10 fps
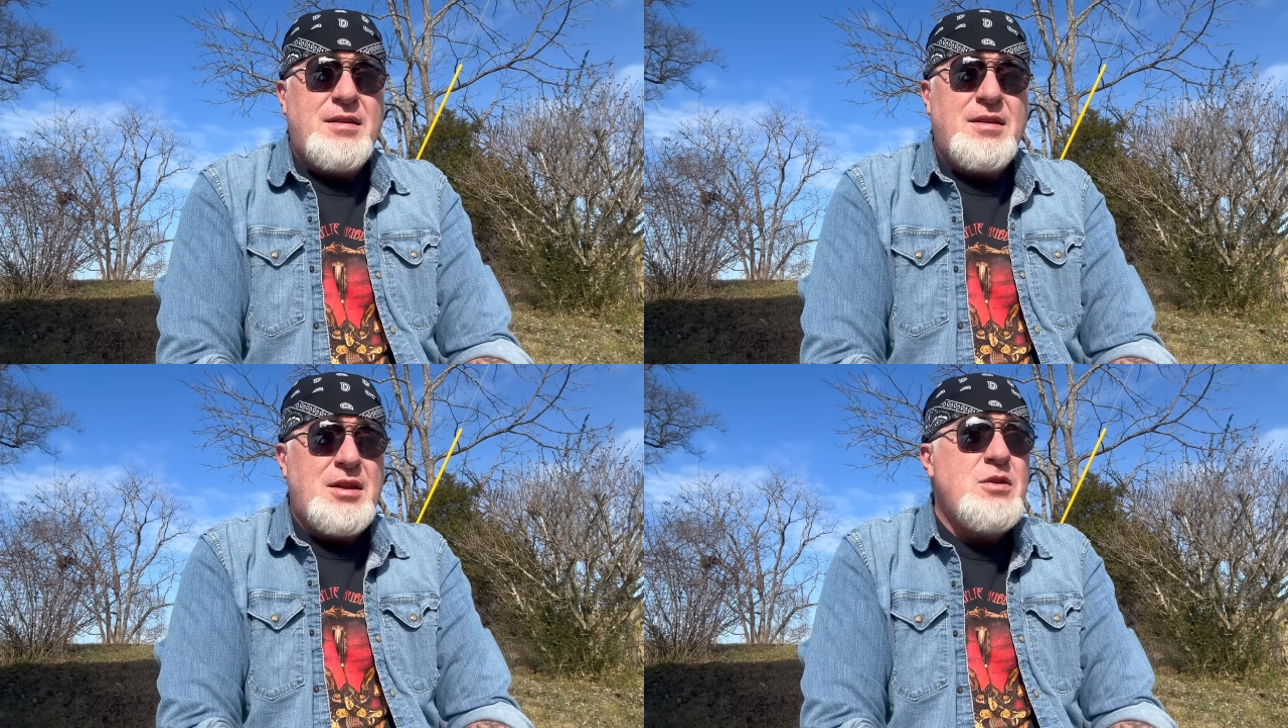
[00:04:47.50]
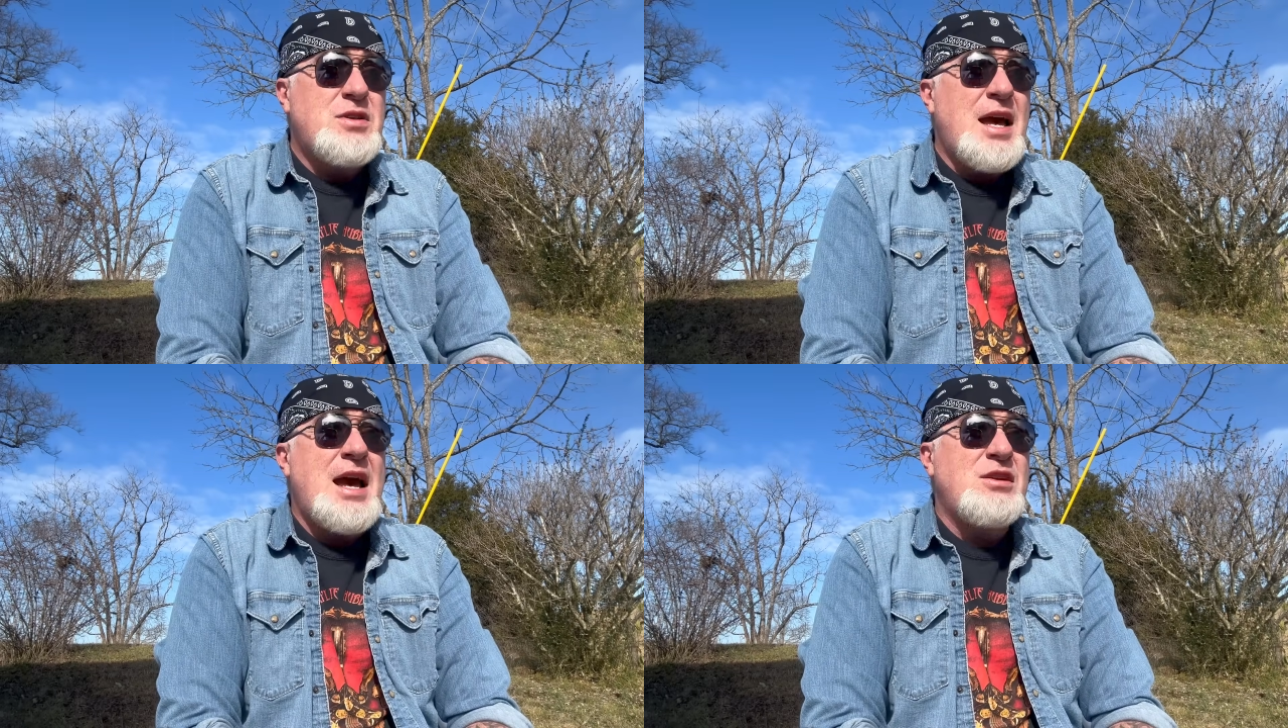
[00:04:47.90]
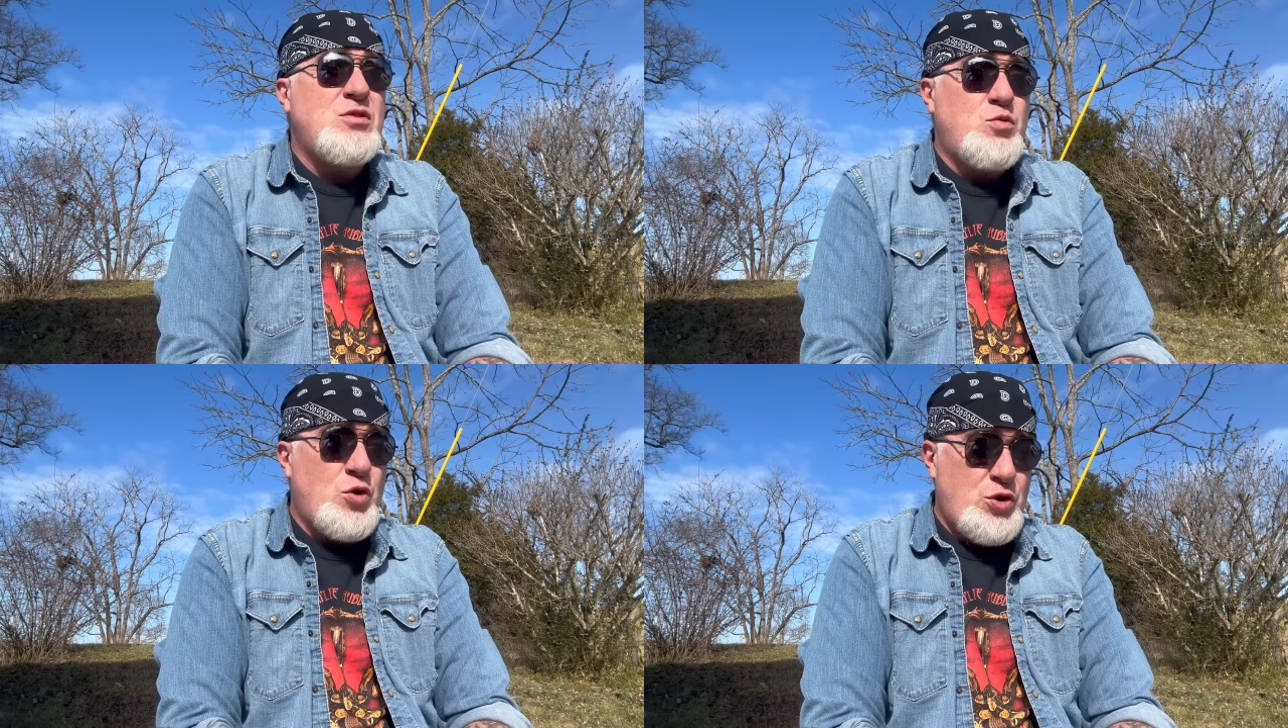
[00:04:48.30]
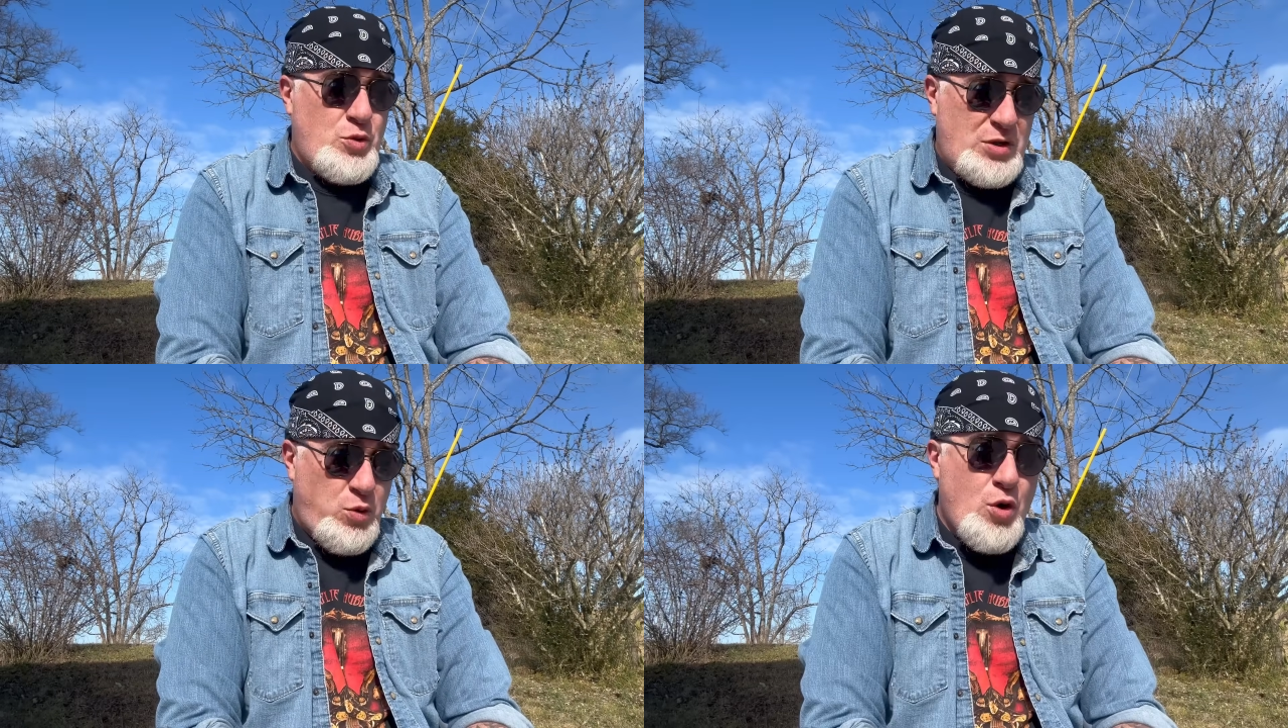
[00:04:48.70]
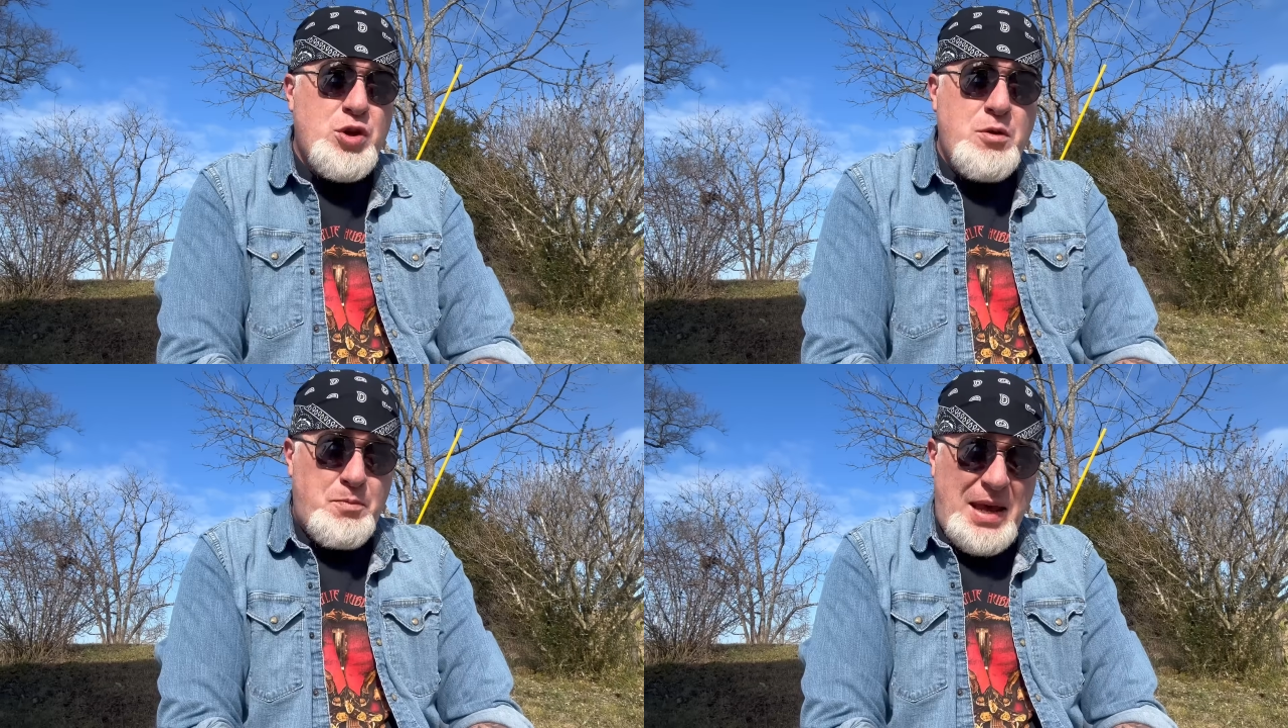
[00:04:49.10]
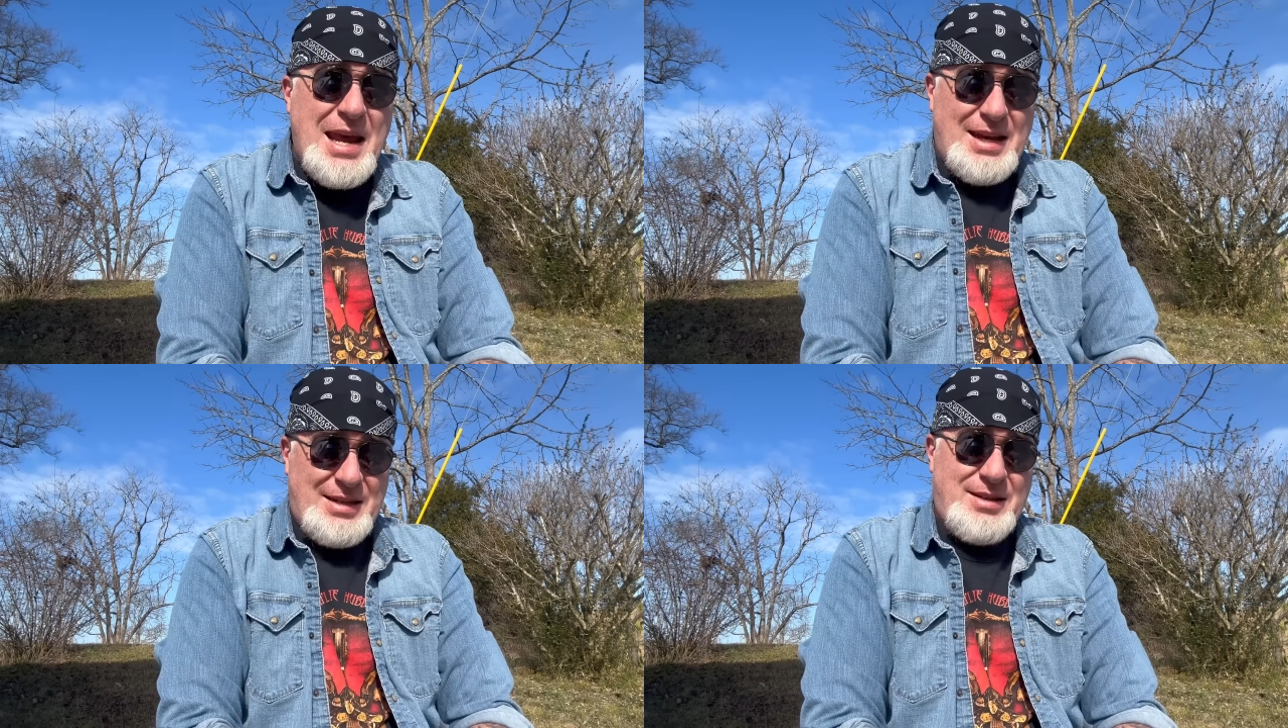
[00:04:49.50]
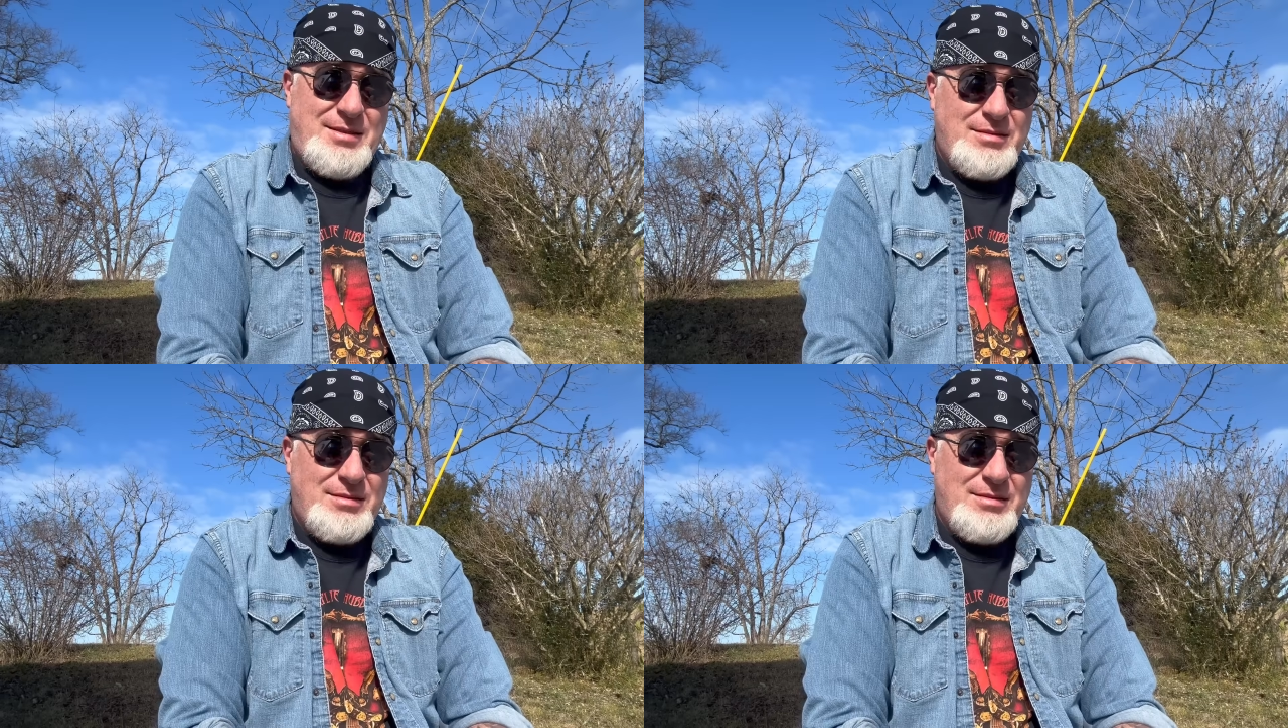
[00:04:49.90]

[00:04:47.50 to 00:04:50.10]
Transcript: The Dukes of Hazzard was where you peaked.